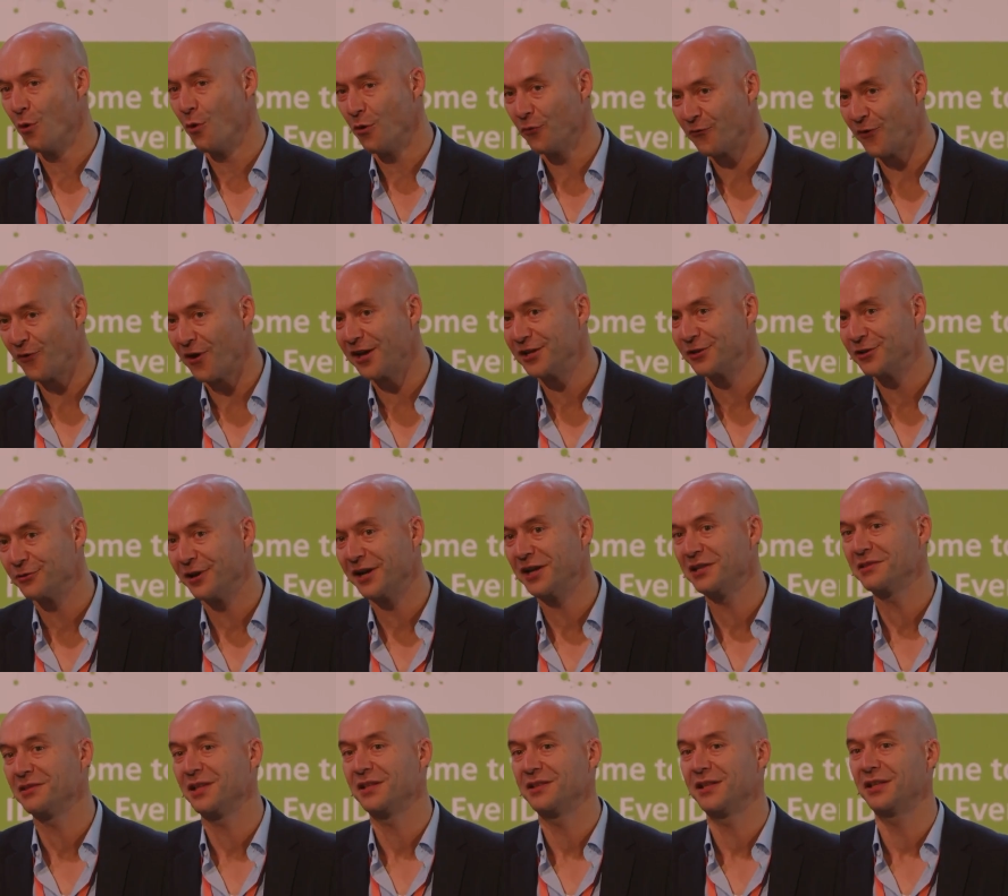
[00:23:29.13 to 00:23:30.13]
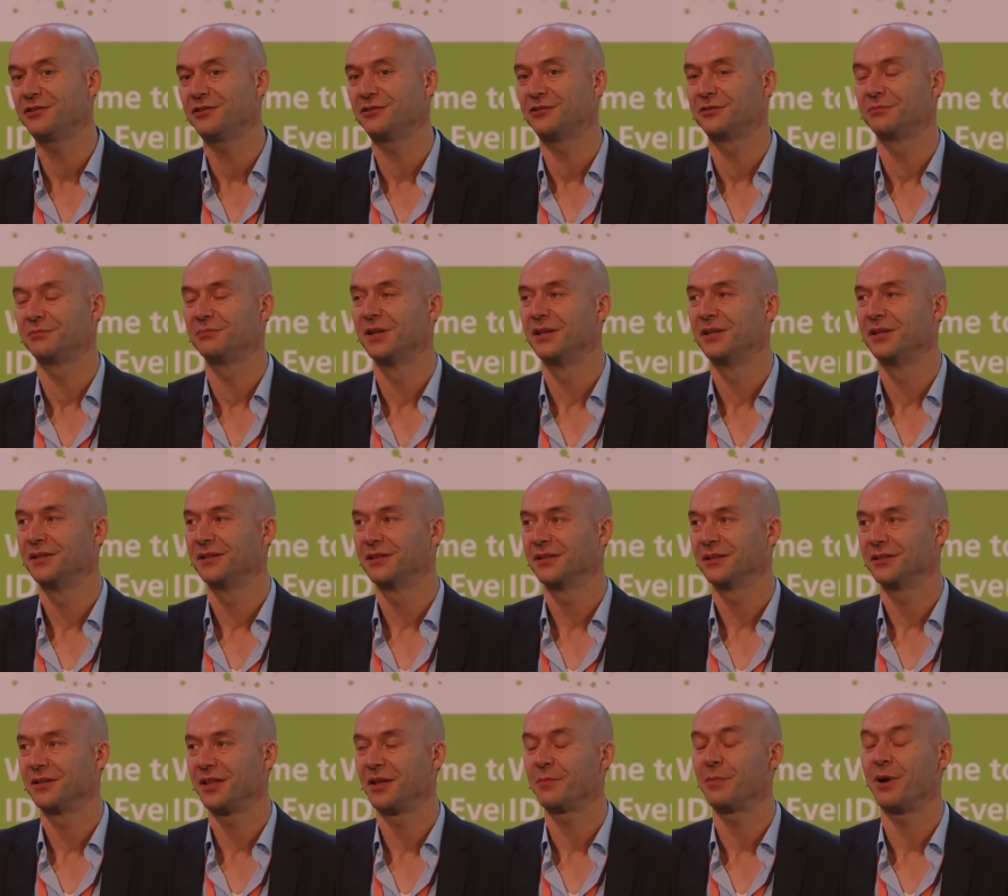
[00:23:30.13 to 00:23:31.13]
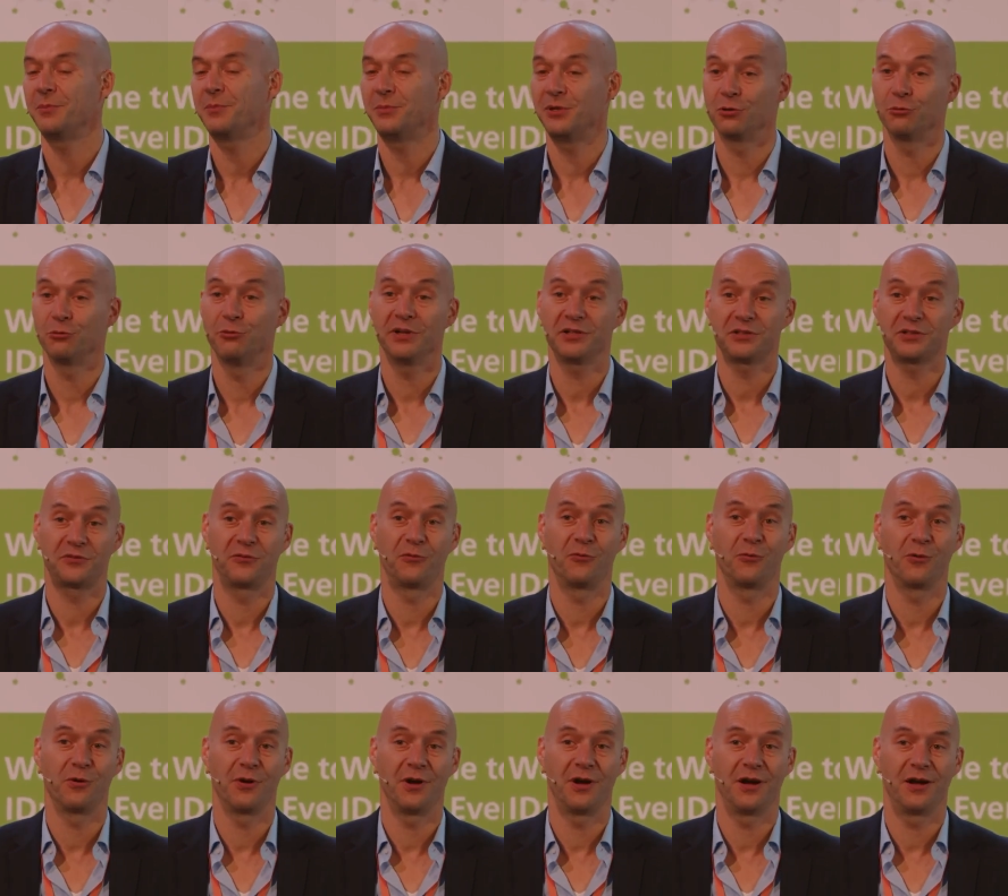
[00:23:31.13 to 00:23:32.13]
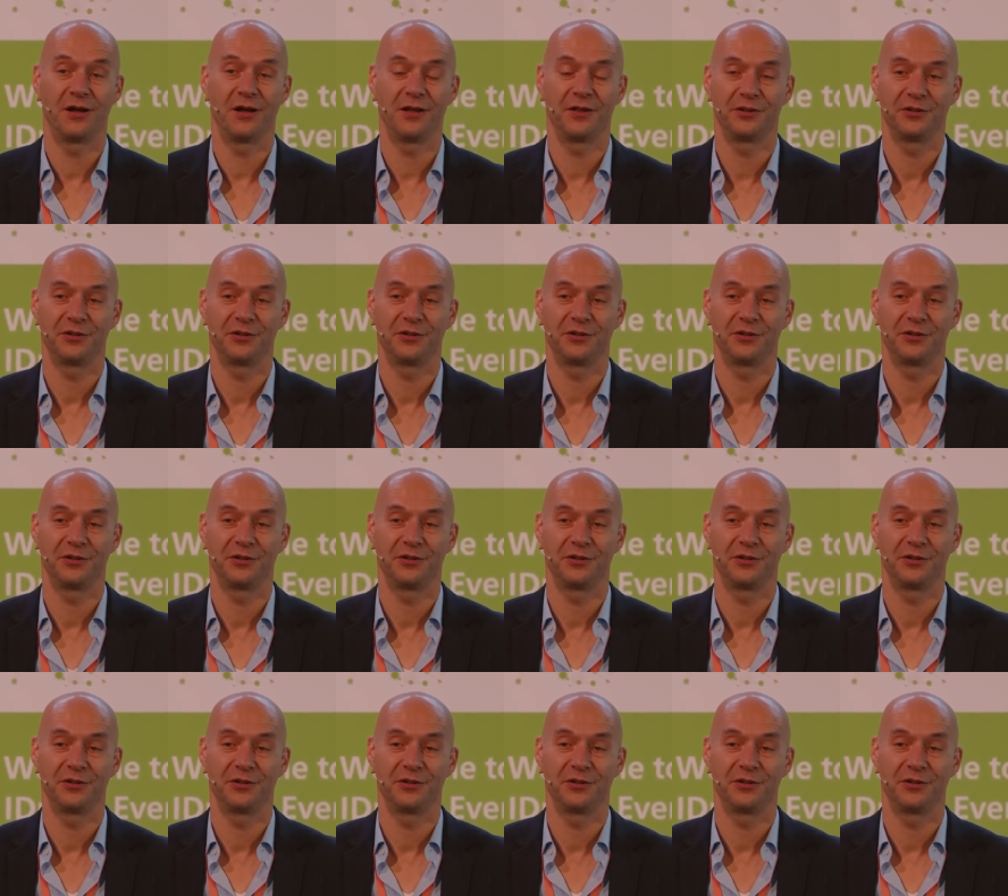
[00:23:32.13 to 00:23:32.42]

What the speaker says: fine-grained, then that might be a risk for the